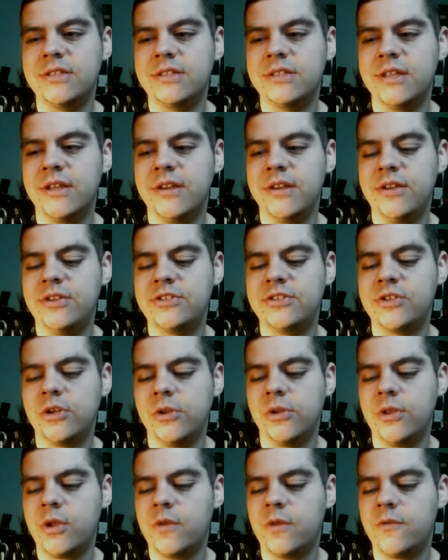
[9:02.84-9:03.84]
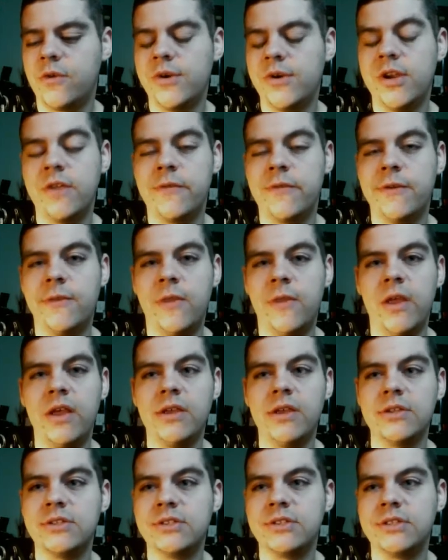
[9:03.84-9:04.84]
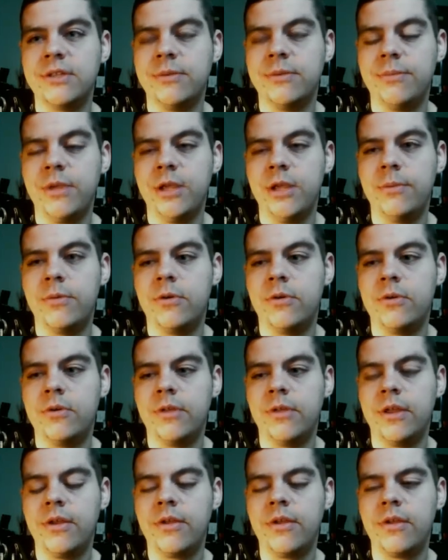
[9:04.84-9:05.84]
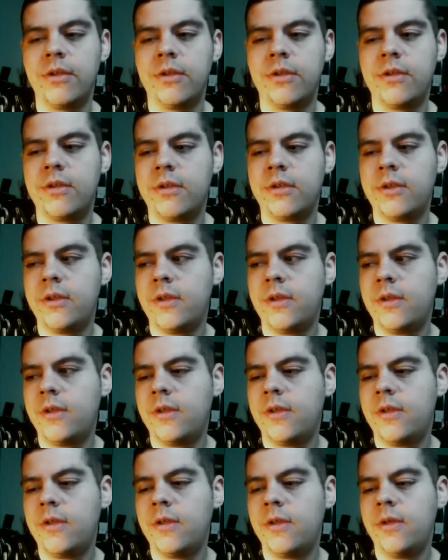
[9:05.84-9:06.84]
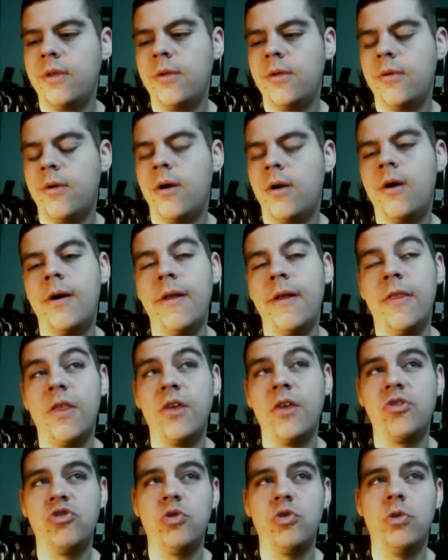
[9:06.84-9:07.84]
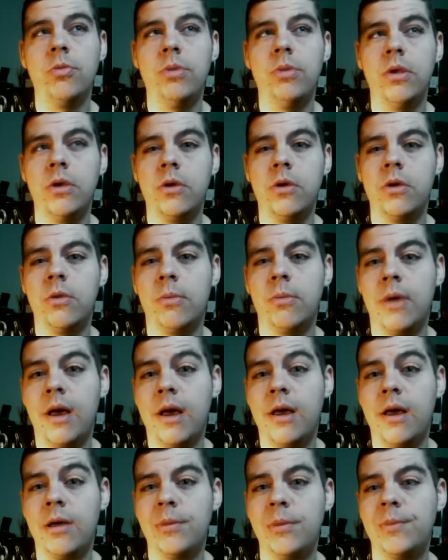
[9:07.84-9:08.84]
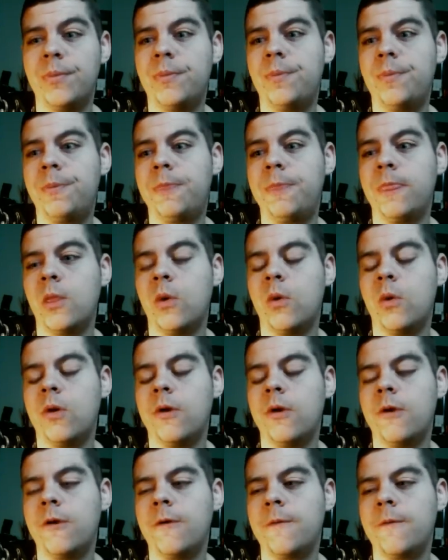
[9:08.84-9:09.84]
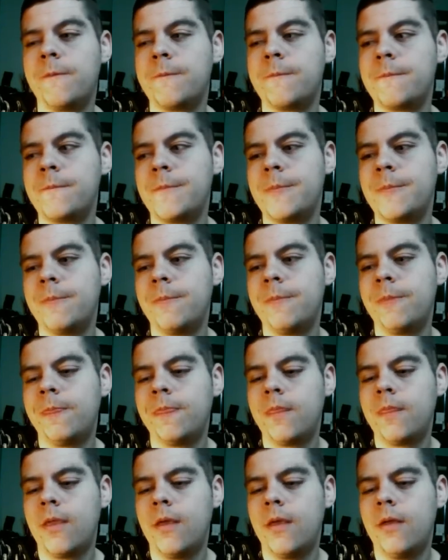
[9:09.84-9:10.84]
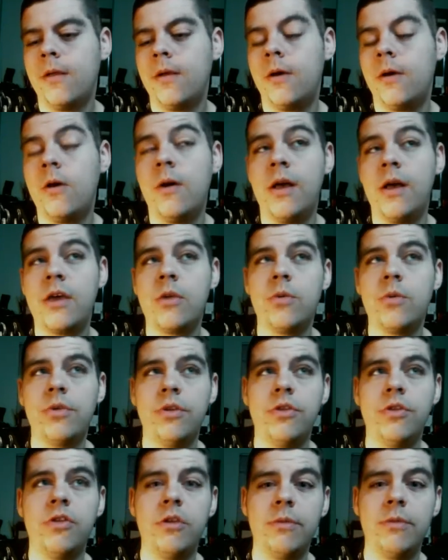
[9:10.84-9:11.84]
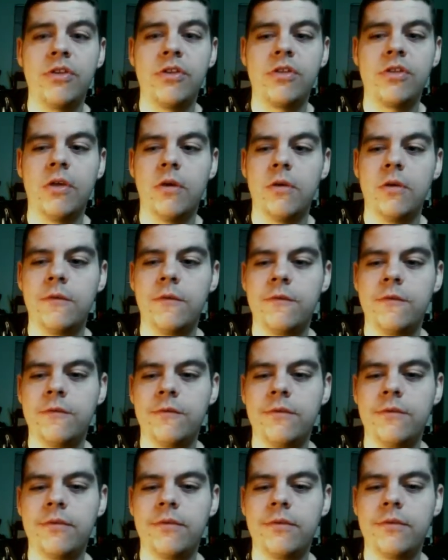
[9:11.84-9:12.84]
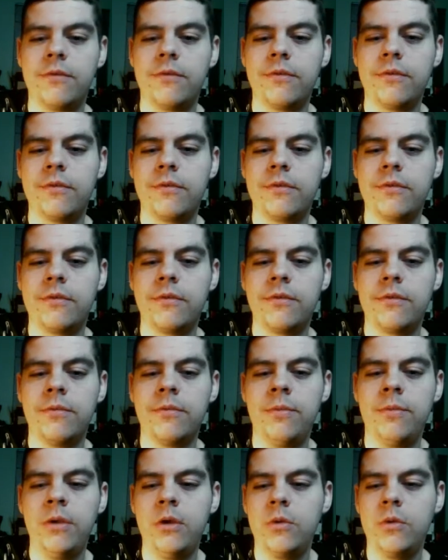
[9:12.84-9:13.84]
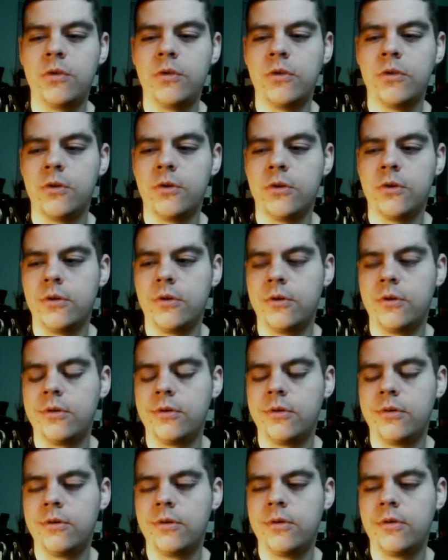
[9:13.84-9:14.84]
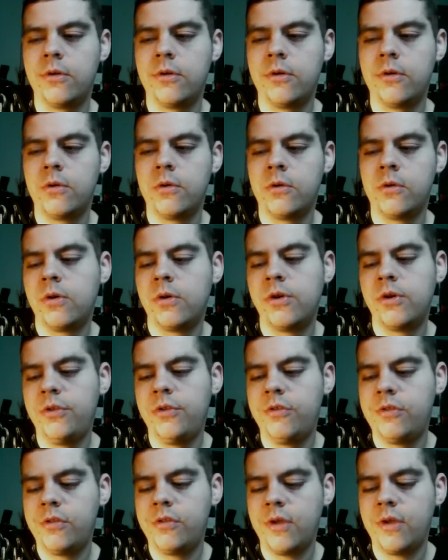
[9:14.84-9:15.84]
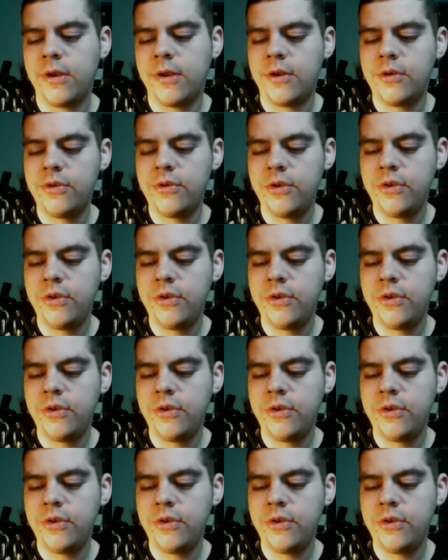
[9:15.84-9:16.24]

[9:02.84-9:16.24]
that you start looking for different things in people. Like, oh, I think she would be a good mom. Or, oh, I could really see myself being with her. Or, I don't know.